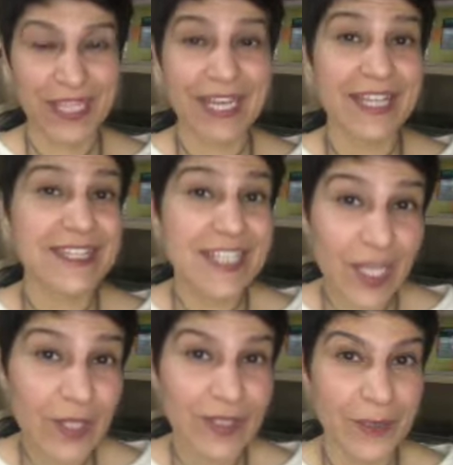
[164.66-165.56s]
and
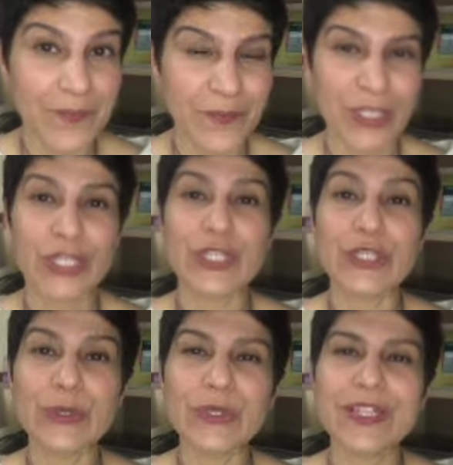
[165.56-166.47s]
tell them
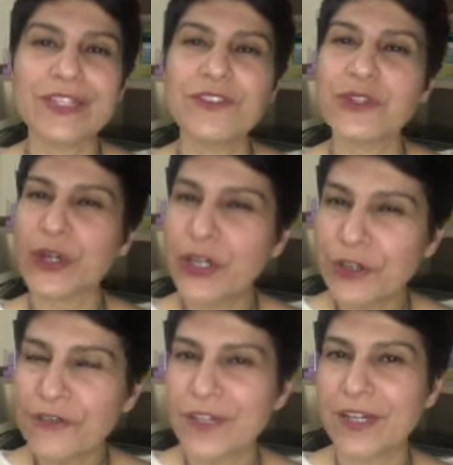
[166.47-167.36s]
you're gonna turn
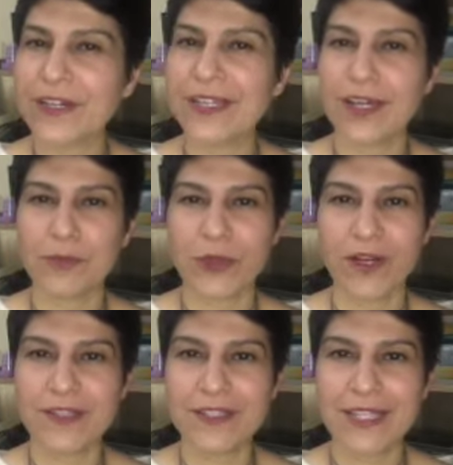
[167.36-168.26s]
off their
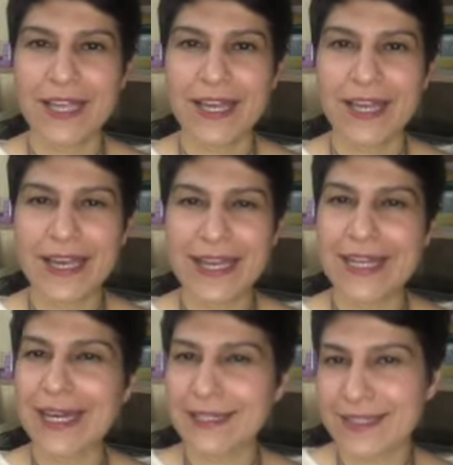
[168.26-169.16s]
cameras, and
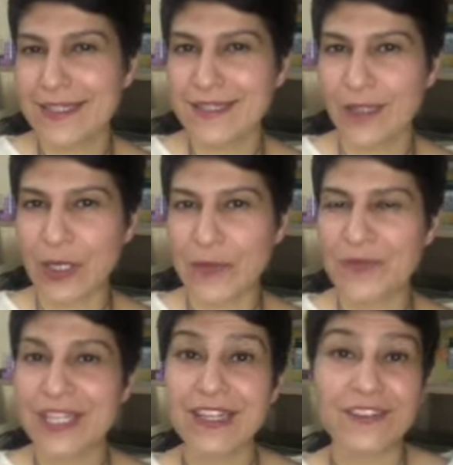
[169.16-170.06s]
at that time
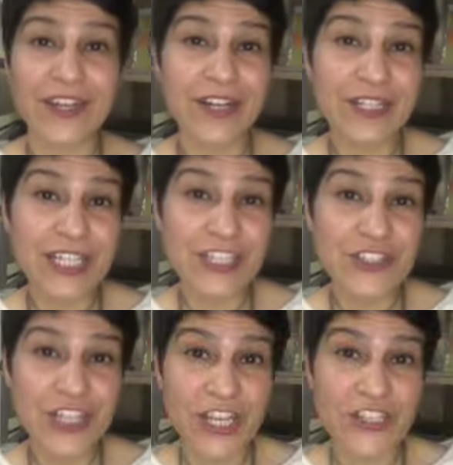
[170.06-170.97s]
they're gonna
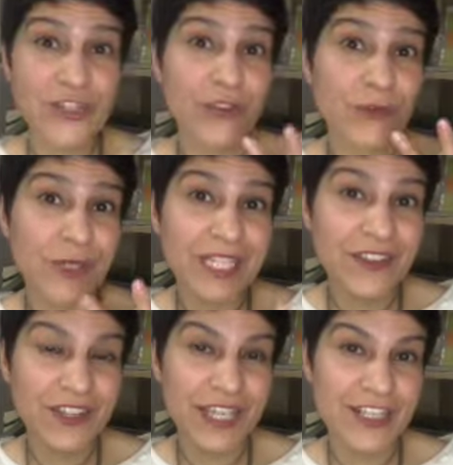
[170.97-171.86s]
change 3
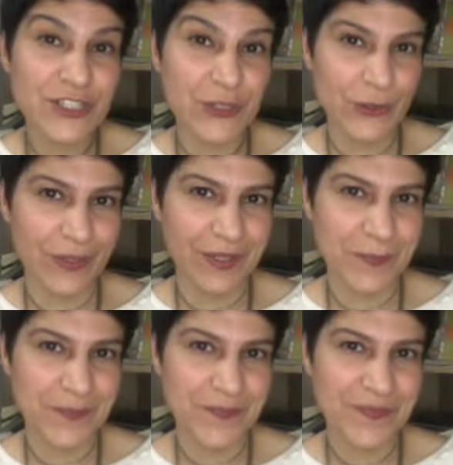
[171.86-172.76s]
things on
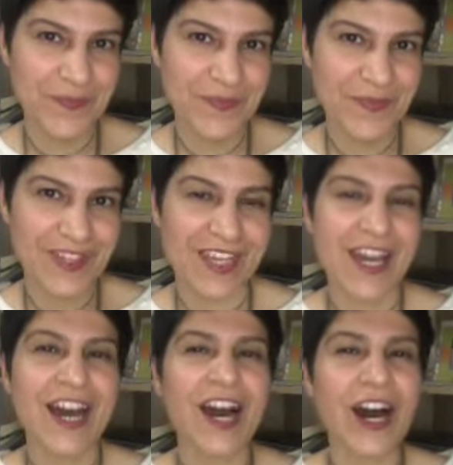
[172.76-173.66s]
them.
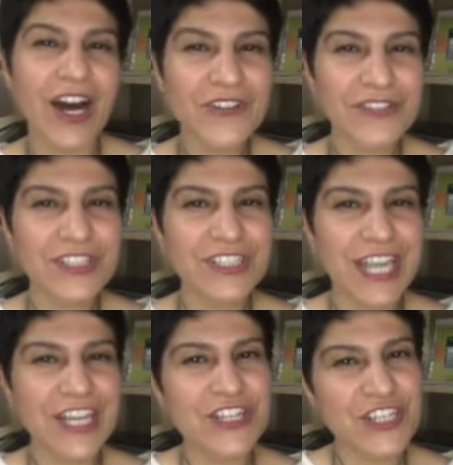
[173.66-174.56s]
After
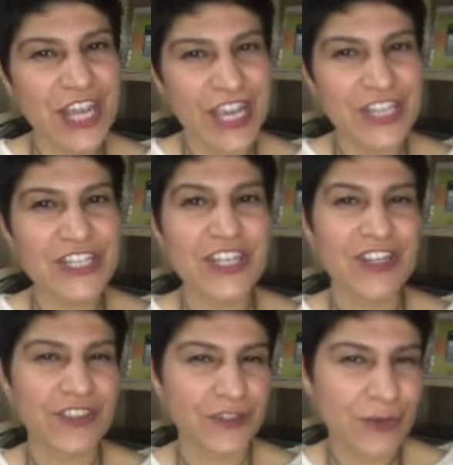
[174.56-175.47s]
they change
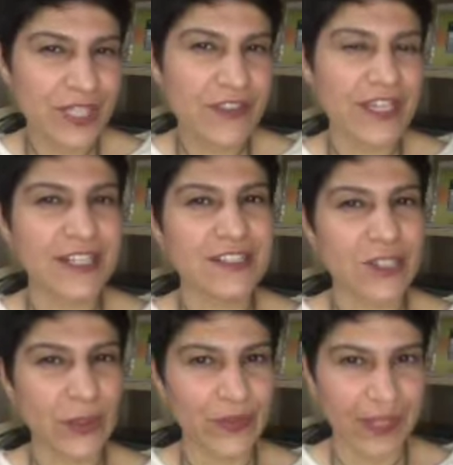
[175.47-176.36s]
3 things
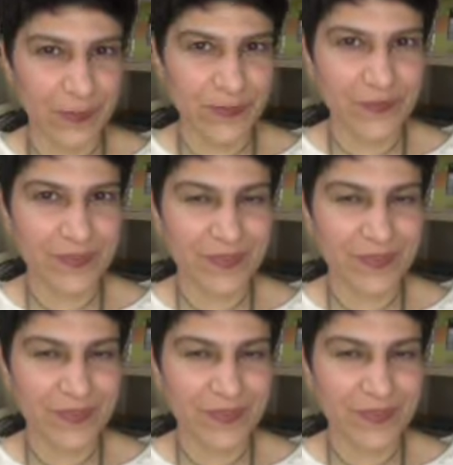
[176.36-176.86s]
on them,